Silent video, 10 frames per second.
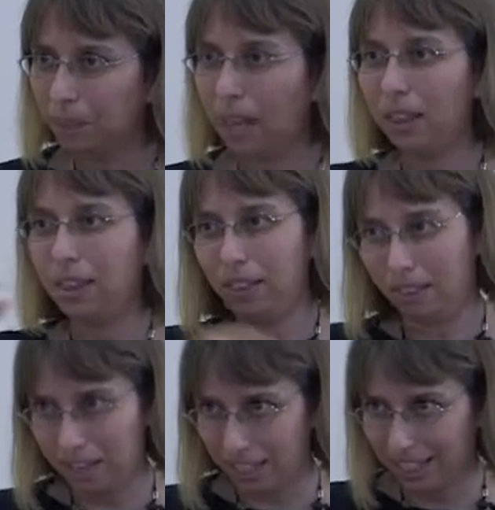And
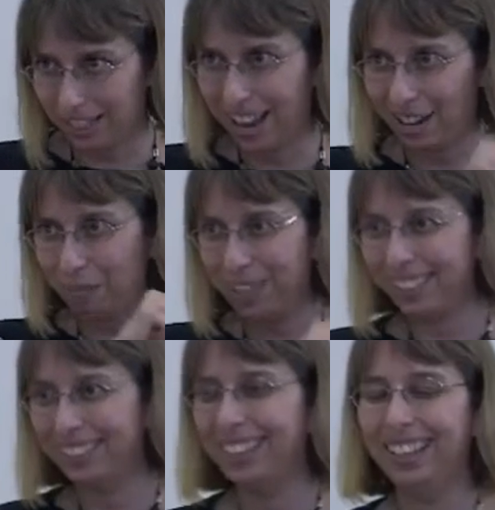there's the
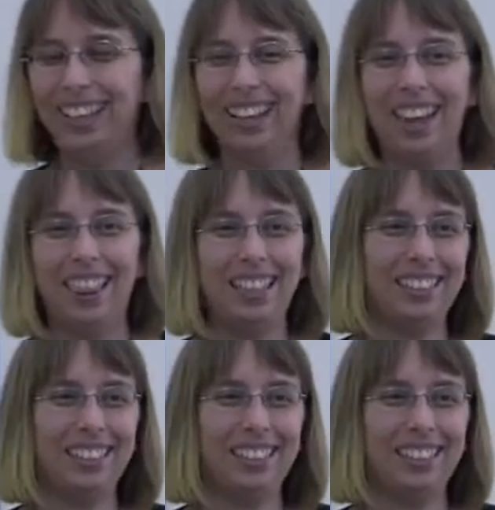assignment. And